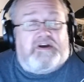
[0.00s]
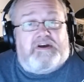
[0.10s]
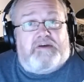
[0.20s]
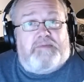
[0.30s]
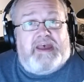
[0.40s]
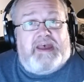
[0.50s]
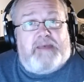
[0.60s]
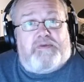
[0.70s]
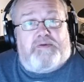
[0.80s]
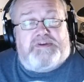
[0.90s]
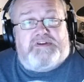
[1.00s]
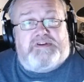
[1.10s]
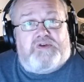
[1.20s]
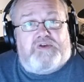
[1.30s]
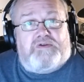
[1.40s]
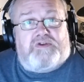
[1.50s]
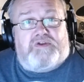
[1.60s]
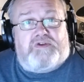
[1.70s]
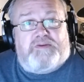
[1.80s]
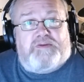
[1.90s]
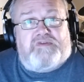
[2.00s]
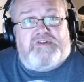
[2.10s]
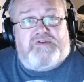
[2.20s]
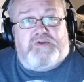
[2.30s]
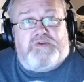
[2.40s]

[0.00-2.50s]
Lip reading: map or material you're trying to preview,